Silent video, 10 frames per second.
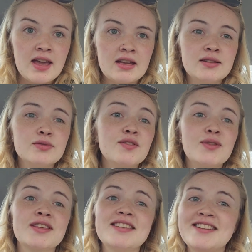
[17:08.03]
And there's a
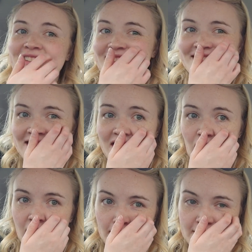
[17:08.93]
few things I didn't get to see
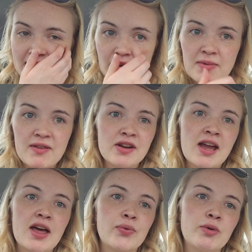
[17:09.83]
there when I was there with my friend
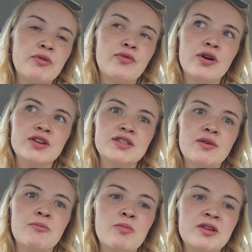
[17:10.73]
Catherine before, so
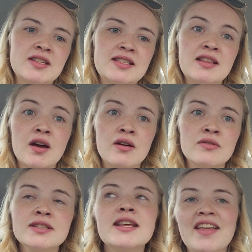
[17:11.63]
I'm hoping to see
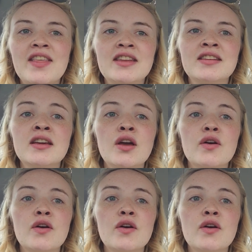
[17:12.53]
those. And then